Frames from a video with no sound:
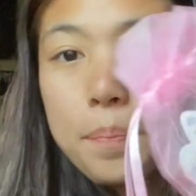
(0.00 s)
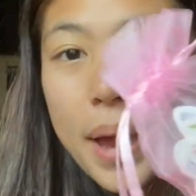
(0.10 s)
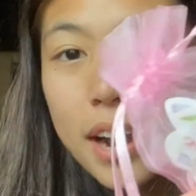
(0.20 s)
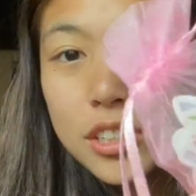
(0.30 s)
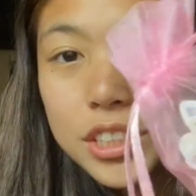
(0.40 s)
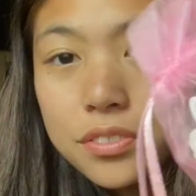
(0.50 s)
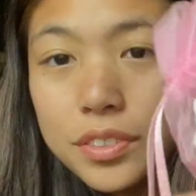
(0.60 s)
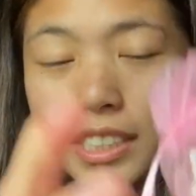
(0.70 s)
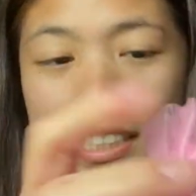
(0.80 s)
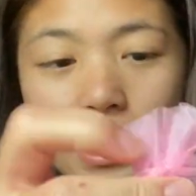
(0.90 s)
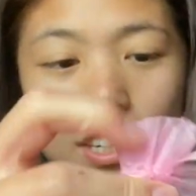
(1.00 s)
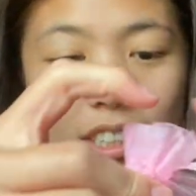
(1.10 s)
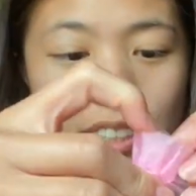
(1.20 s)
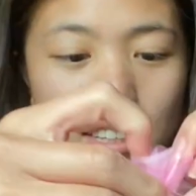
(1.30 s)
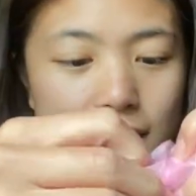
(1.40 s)
pouch of
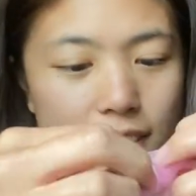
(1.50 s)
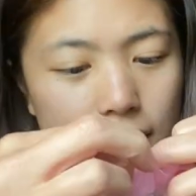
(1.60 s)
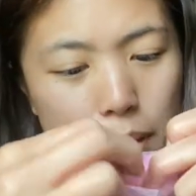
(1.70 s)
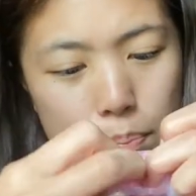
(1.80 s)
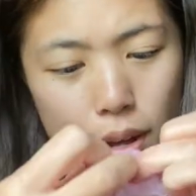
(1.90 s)
stickers and this lip